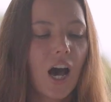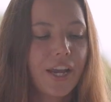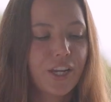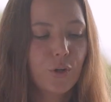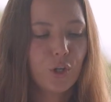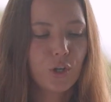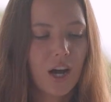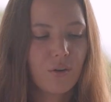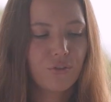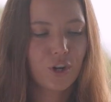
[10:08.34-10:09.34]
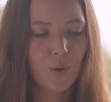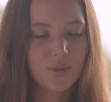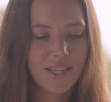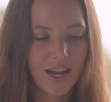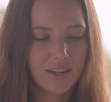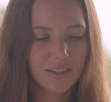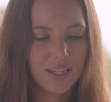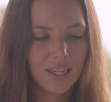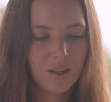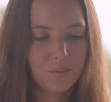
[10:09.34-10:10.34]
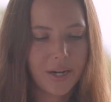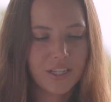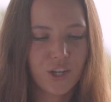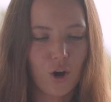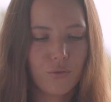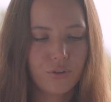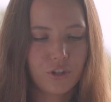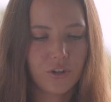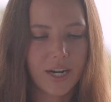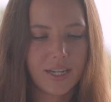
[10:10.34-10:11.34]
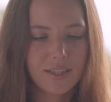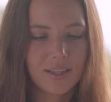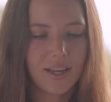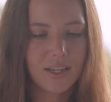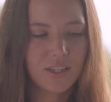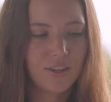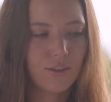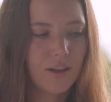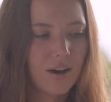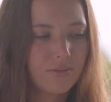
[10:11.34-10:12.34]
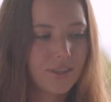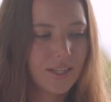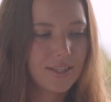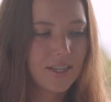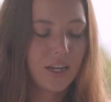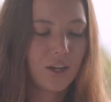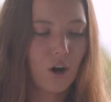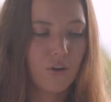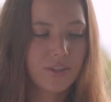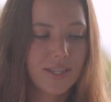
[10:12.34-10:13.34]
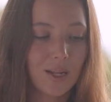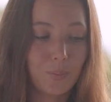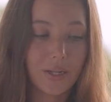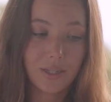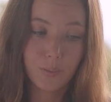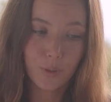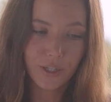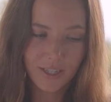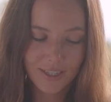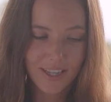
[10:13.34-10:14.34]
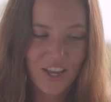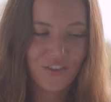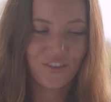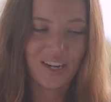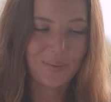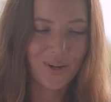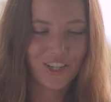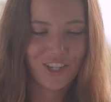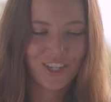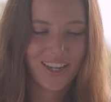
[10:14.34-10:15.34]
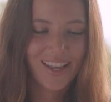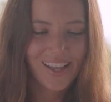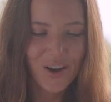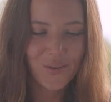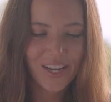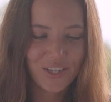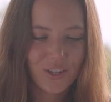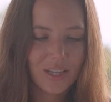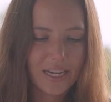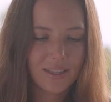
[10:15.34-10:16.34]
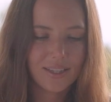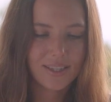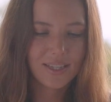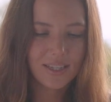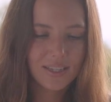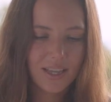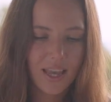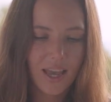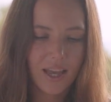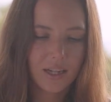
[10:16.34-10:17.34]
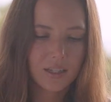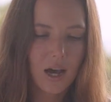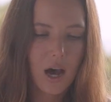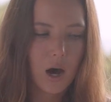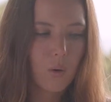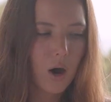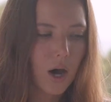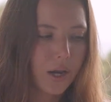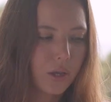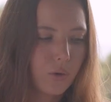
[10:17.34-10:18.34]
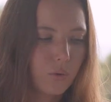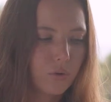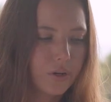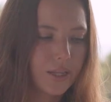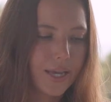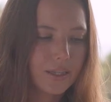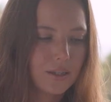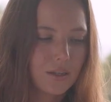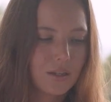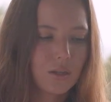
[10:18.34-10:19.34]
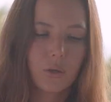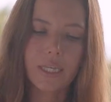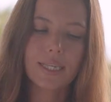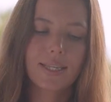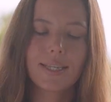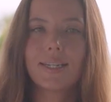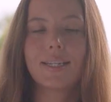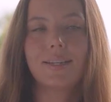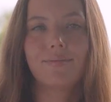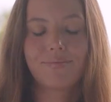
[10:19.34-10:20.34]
I know you come from Sakhalin, but you often write that you love the city of St. Petersburg very much. Why do you like this city and how are you related to this city?